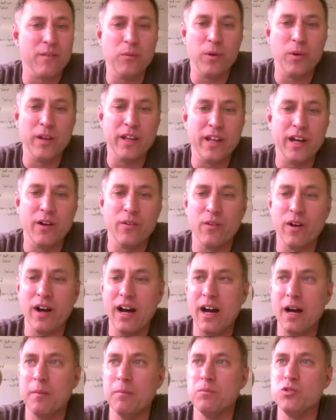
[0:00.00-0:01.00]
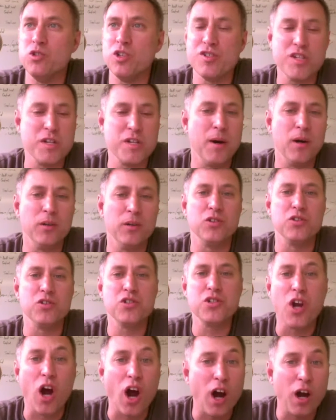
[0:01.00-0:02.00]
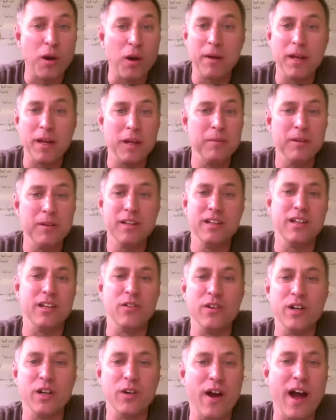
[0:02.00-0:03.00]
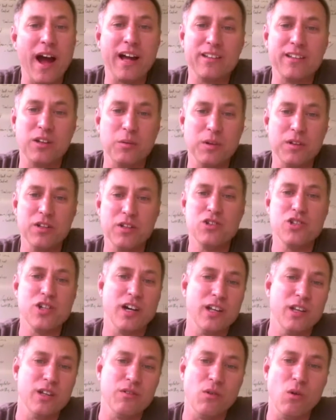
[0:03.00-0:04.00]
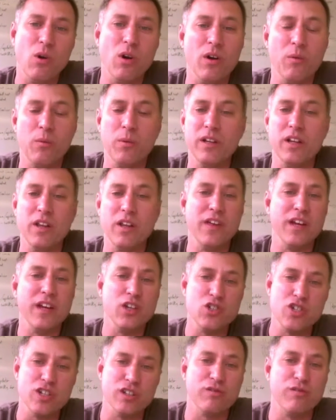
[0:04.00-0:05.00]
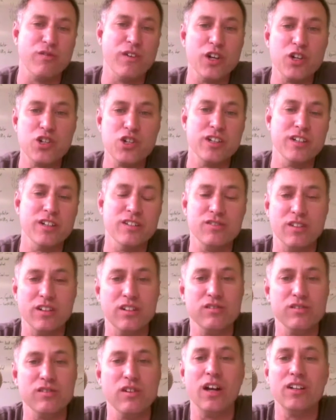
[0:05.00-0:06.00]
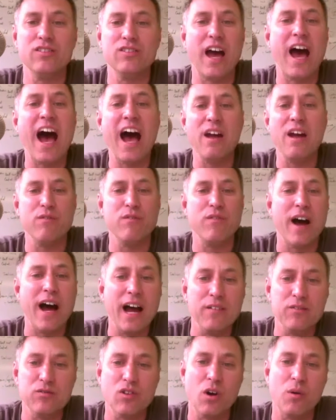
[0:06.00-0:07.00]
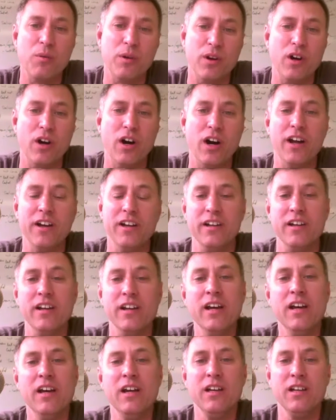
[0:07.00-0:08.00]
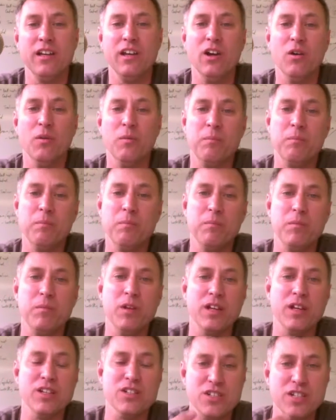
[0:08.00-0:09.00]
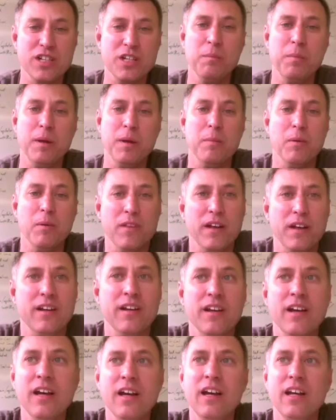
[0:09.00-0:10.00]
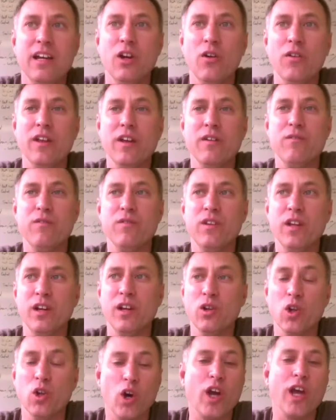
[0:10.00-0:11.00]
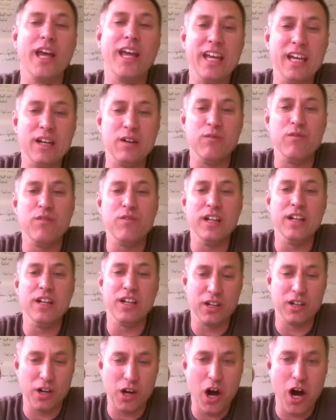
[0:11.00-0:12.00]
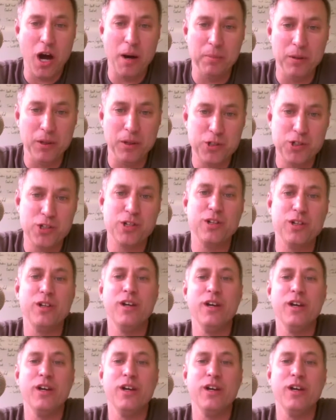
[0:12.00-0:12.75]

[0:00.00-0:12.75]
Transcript: when they're um, just about to start maybe, and they're interacting with each other or when the thing just finishes and there's lots of high fives going on. And, you know, you can see people that, you know, they, they're looking in feeling accomplished,